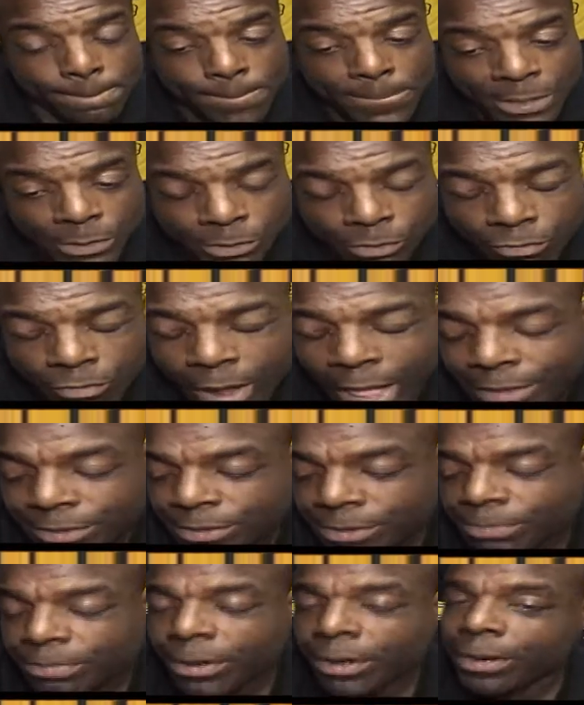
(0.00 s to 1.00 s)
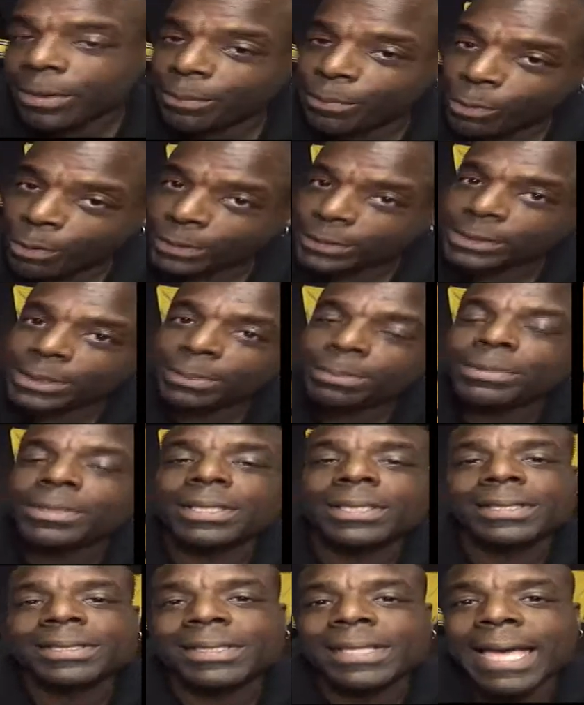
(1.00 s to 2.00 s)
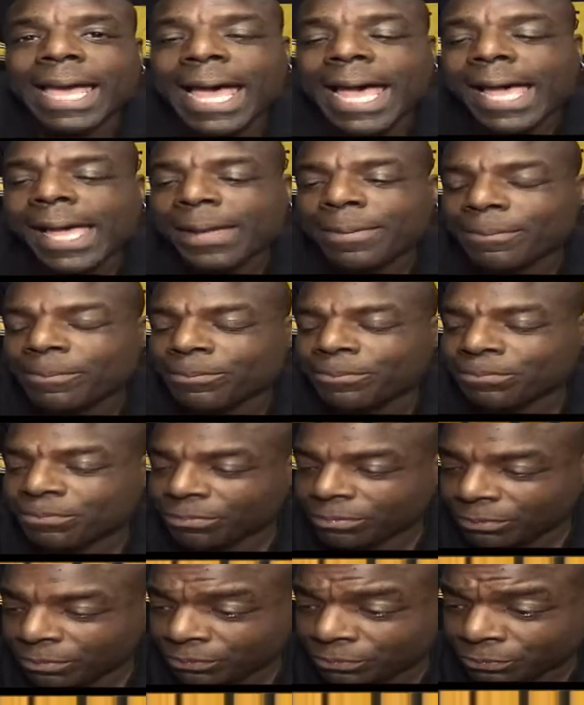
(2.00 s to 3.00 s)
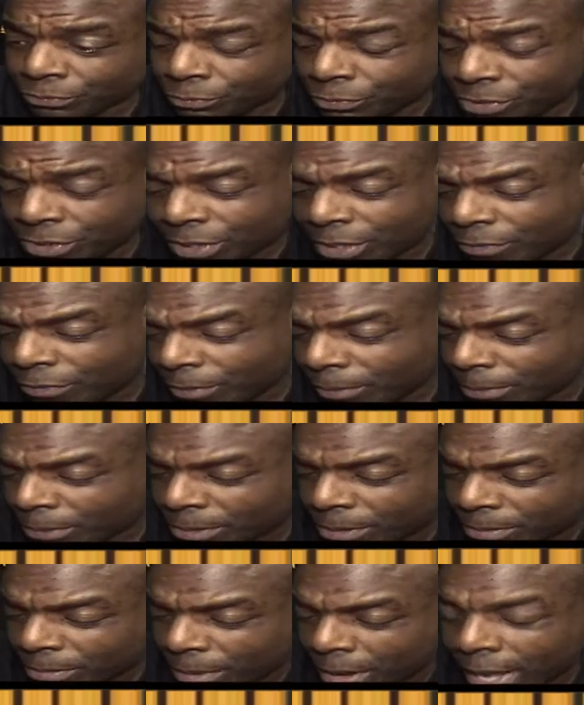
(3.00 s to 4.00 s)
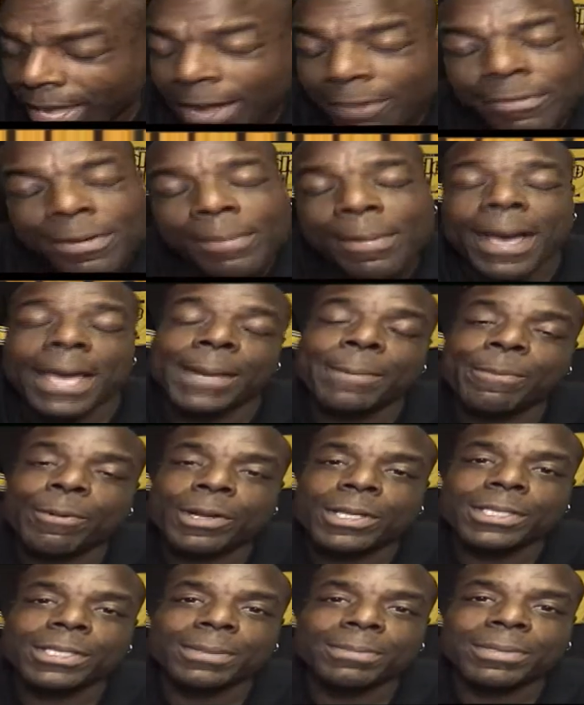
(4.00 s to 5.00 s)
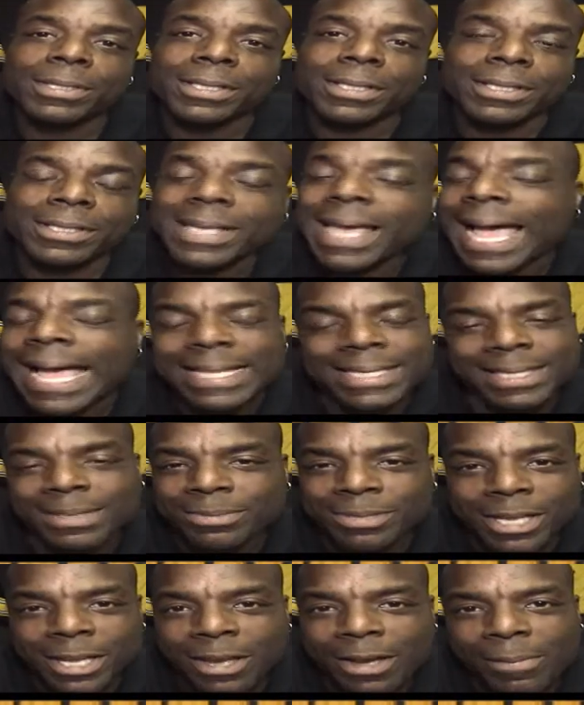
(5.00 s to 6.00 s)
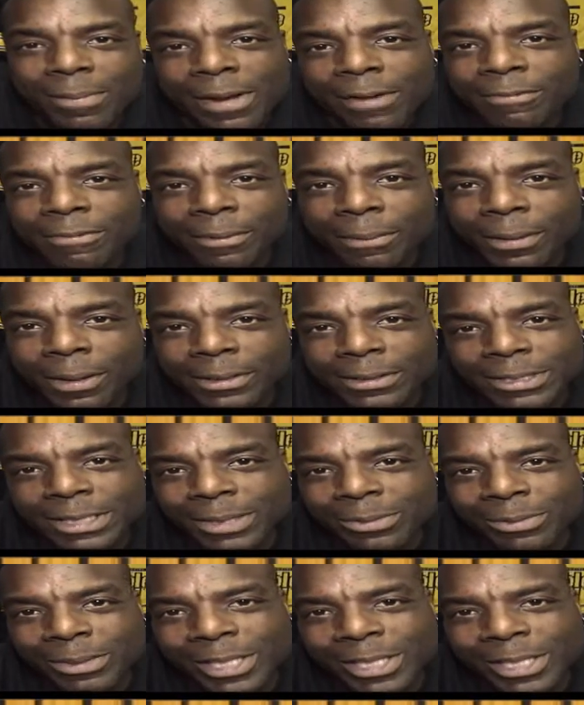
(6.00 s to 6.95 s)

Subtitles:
Mr. Roethlisberger points up to the sky. Receiver everybody points up to the sky. It seems like on my football team